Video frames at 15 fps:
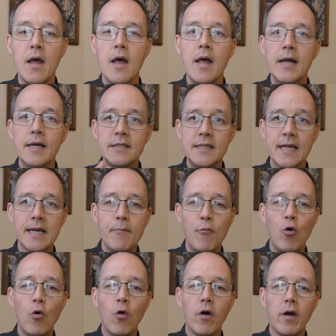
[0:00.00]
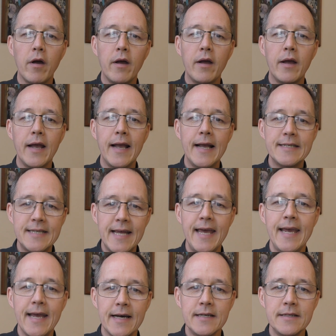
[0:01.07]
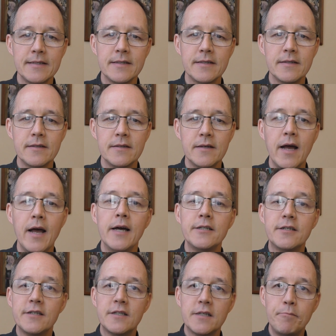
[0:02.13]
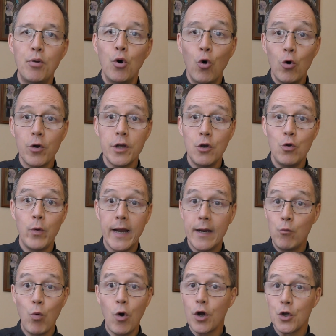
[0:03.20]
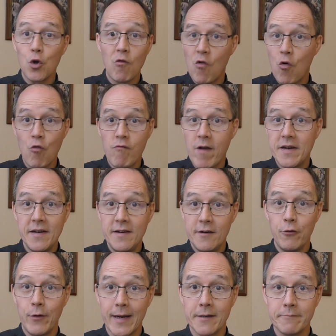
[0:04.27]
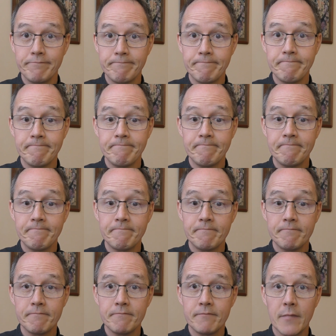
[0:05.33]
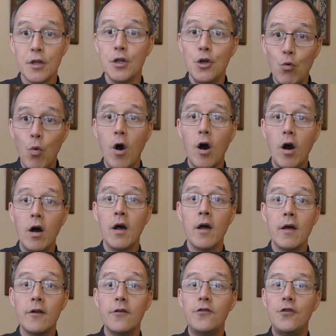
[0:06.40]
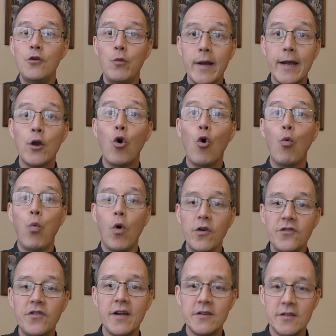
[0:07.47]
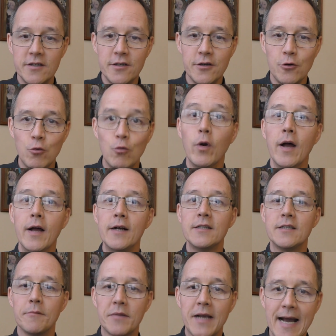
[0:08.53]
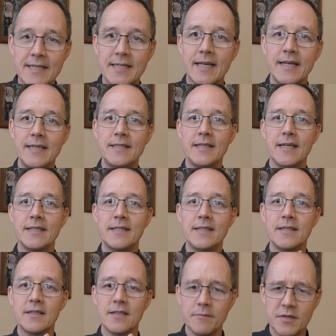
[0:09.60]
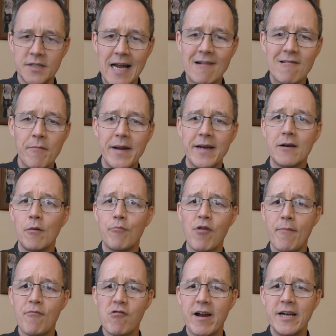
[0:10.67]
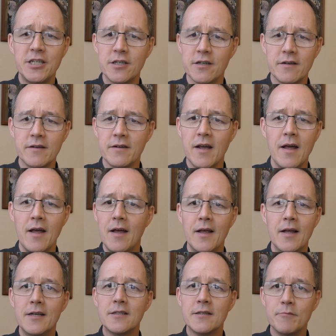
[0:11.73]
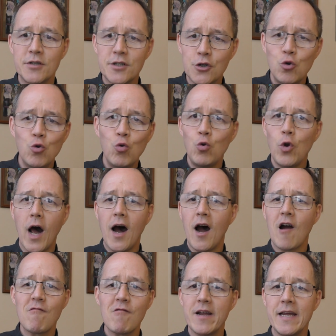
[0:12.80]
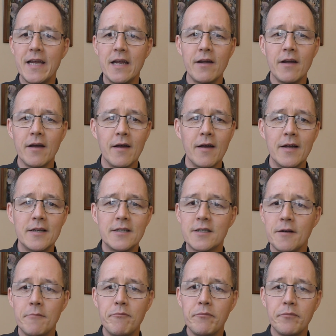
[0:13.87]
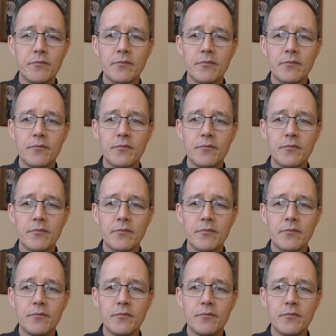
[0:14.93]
Sycamore is here to support you in what you're already doing. You are doing or wanting to do some catechesis, some sacramental preparation, some school RE, some